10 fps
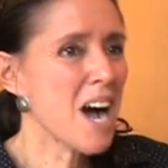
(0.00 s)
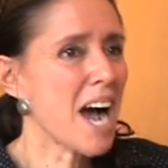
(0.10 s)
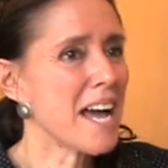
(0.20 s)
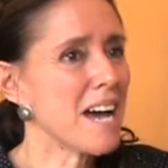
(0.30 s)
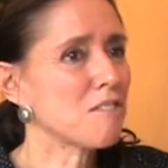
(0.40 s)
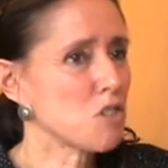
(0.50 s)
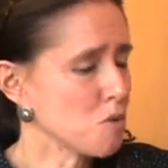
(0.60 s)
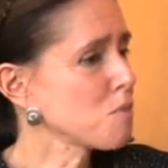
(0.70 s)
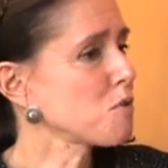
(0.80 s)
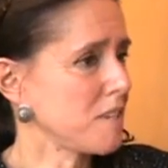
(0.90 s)
I have
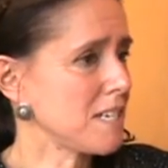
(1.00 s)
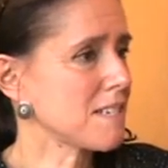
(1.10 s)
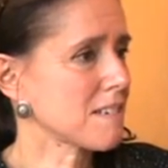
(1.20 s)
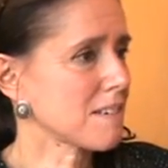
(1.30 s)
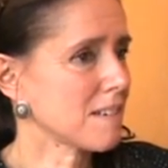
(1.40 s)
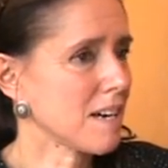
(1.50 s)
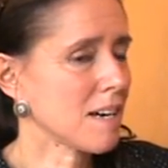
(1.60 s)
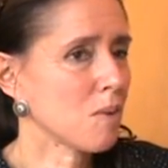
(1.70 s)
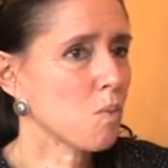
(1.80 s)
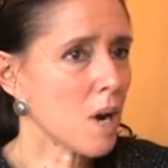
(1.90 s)
two movies.
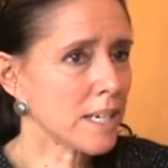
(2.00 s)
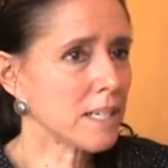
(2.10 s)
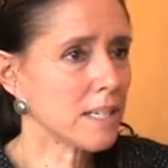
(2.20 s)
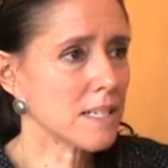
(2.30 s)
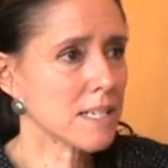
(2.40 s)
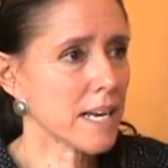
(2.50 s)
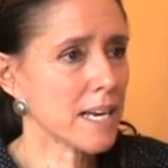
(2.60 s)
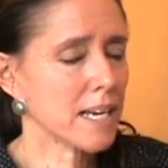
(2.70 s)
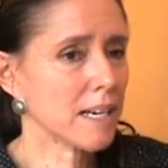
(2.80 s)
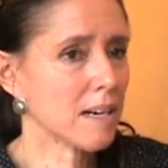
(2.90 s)
One is
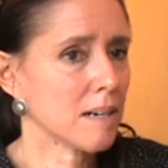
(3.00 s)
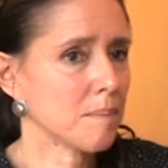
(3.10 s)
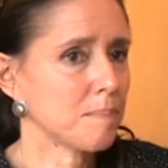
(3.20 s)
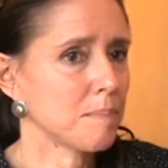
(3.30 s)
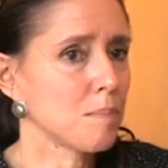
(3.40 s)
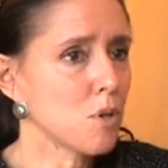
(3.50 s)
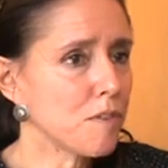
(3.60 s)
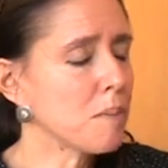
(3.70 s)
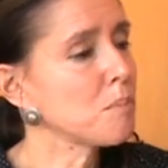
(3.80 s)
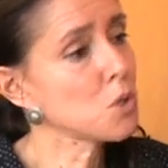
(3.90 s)
a
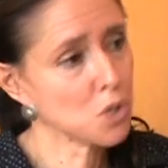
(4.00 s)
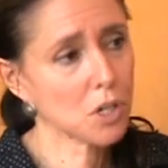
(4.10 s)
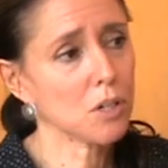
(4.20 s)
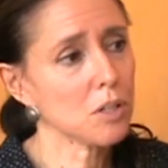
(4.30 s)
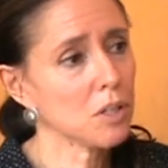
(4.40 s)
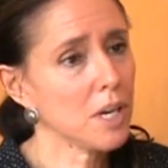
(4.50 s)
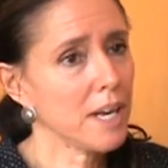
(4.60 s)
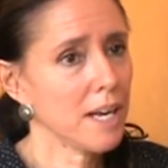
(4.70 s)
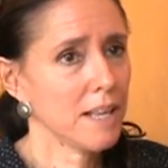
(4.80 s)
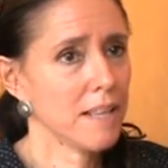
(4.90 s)
movie musical
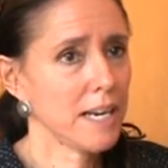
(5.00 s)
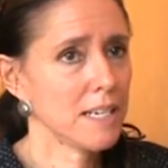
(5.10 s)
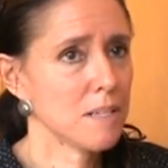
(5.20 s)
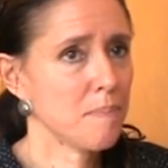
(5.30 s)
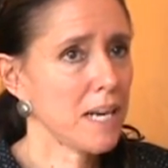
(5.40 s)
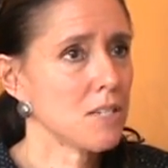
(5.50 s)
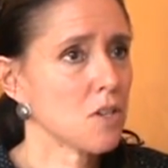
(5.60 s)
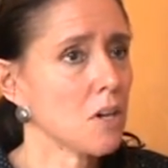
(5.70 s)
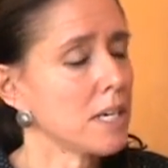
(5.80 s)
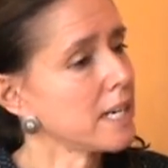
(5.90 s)
that is
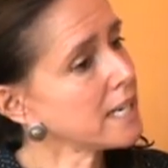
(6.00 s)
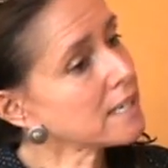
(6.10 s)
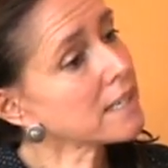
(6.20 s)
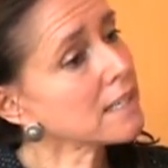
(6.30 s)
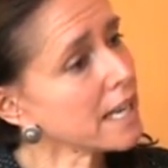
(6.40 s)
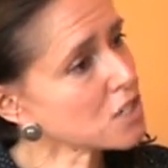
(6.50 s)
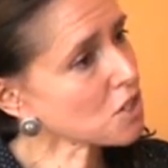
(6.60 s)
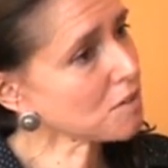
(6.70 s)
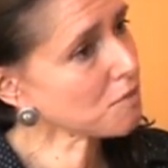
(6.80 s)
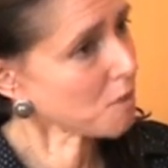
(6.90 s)
based on an Indian
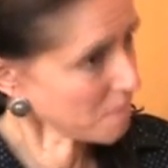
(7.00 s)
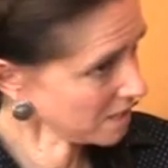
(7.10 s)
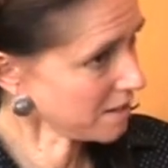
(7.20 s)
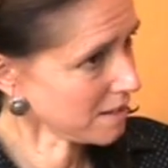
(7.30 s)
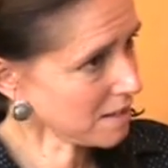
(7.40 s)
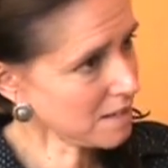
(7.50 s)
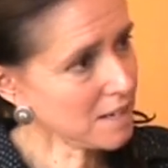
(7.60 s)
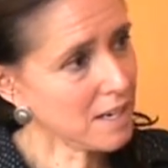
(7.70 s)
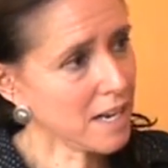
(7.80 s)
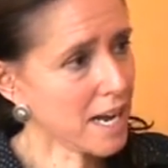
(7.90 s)
legend from India
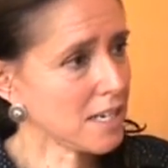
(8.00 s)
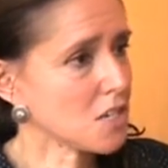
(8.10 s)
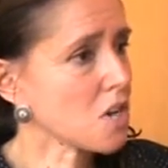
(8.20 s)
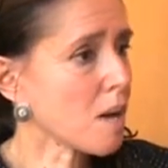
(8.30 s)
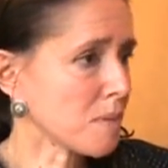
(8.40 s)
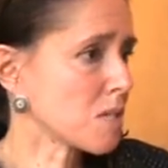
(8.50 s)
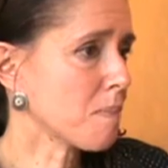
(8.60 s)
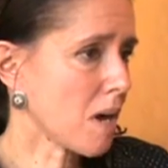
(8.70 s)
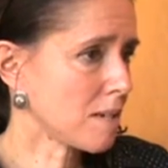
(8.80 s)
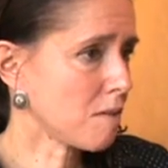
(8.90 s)
and a Thomas
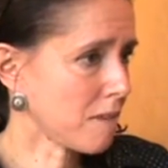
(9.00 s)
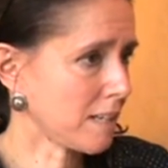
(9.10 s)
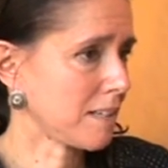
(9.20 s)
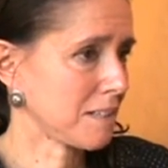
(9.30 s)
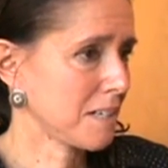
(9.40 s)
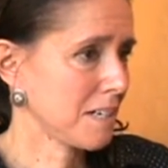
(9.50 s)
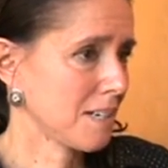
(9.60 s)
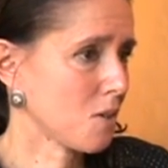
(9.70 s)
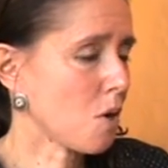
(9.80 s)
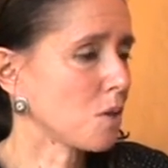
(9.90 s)
Mann novella
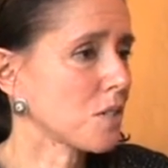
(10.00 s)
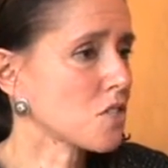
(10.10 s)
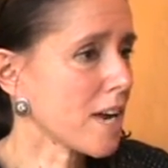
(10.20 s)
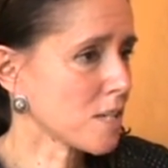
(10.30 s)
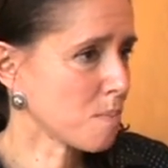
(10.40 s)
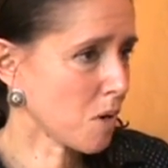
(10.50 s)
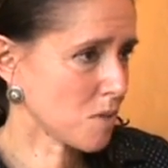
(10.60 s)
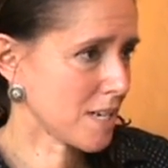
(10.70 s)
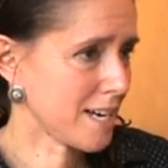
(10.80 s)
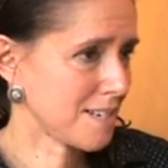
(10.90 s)
called The
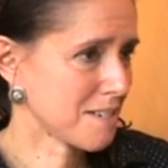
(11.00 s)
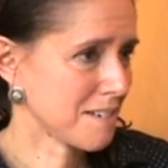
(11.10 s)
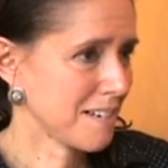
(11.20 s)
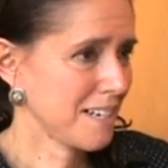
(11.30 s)
Transposed Heads.